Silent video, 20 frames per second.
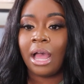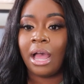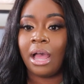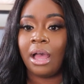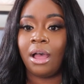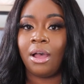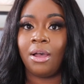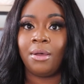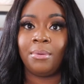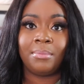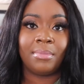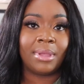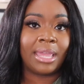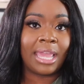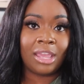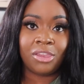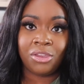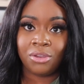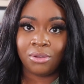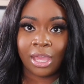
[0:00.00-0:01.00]

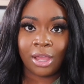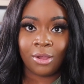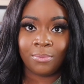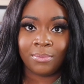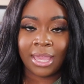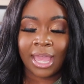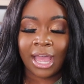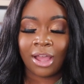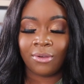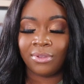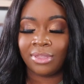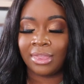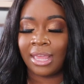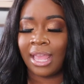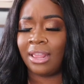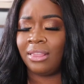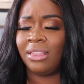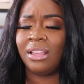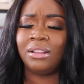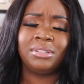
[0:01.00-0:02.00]
Can you help me out with
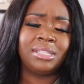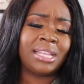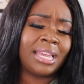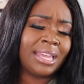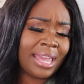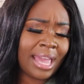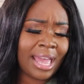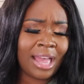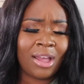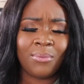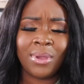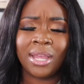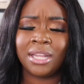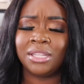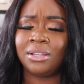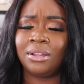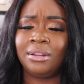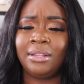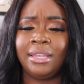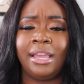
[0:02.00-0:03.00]
that? And they'll say, yeah, we
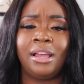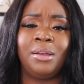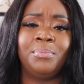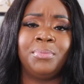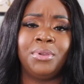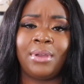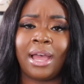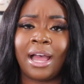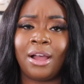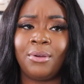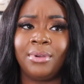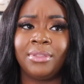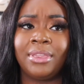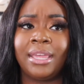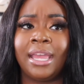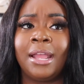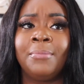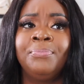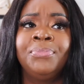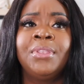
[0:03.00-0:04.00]
can totally help you out with
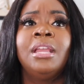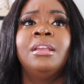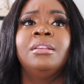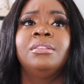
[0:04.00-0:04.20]
that.